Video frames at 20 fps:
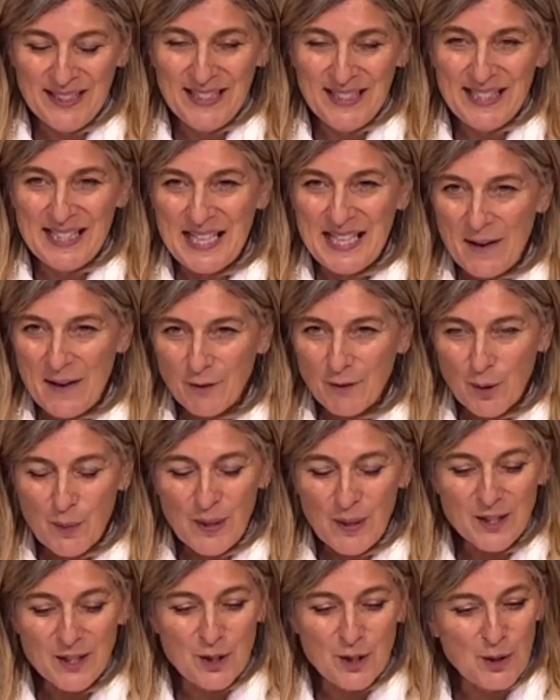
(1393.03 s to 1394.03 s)
that
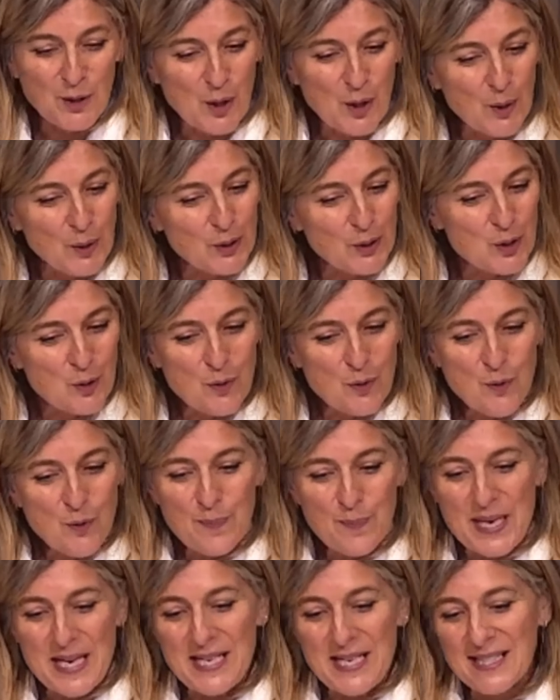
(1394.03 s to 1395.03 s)
everyone should hold two
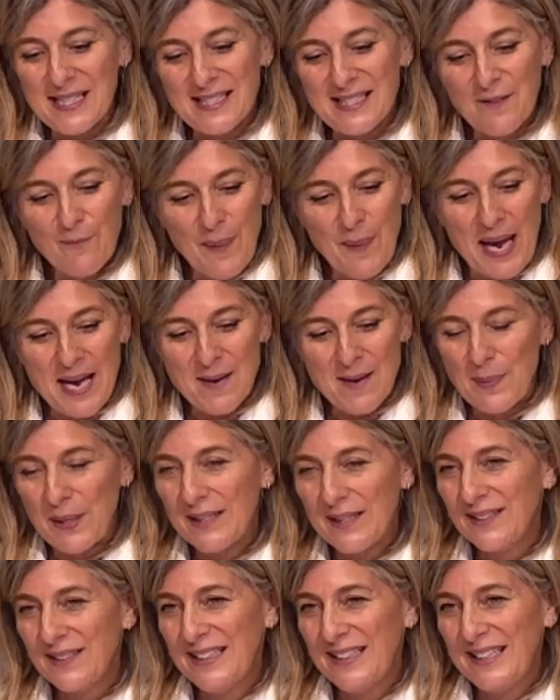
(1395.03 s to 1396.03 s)
pieces of
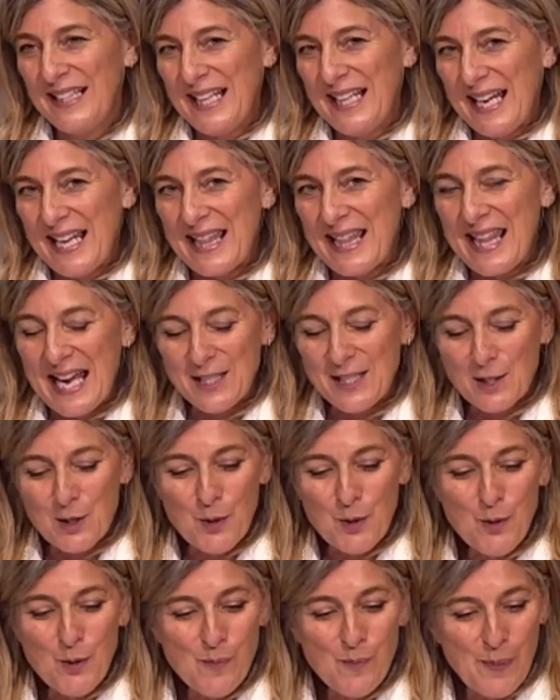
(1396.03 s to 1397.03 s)
paper in their
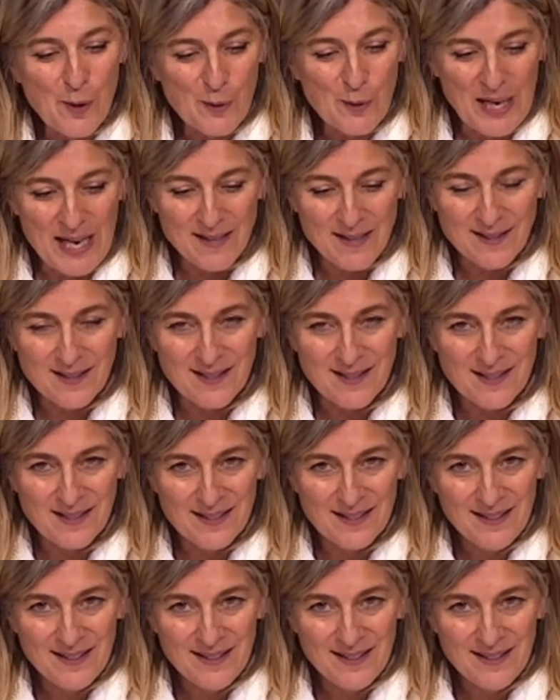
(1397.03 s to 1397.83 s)
two pockets.